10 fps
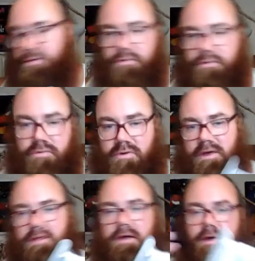so I
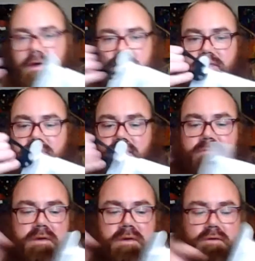can tie it to this
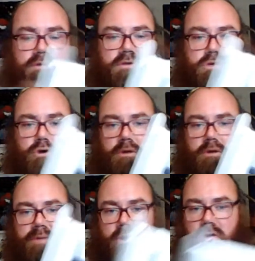because this is strong
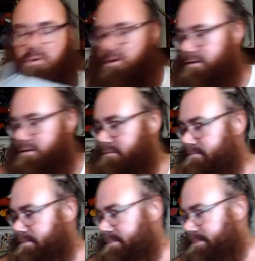paracord.
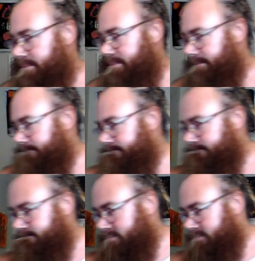
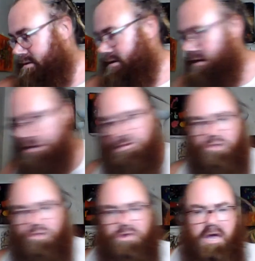And it's good to
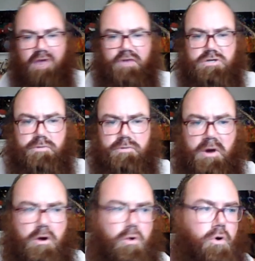have extra
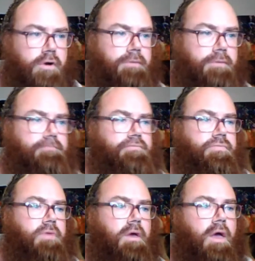paracord.
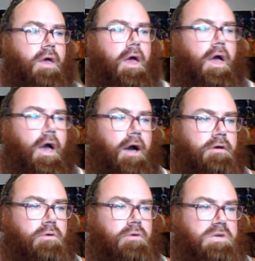Howdy
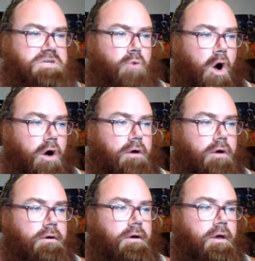Witchy Wong.
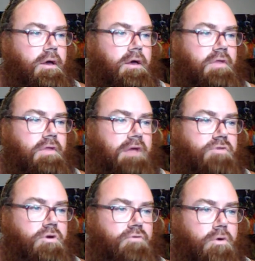That's good
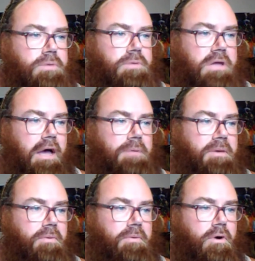rope to tie people
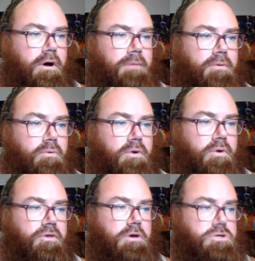up with. Good
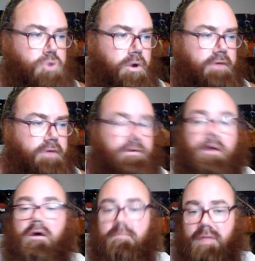choice.
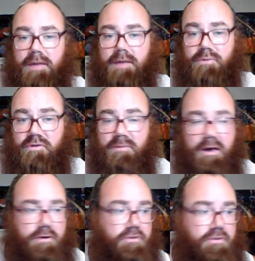Black Pussy Matters.
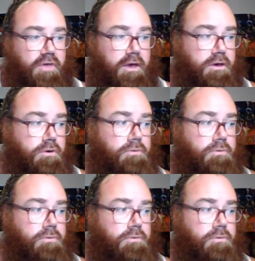Thank you.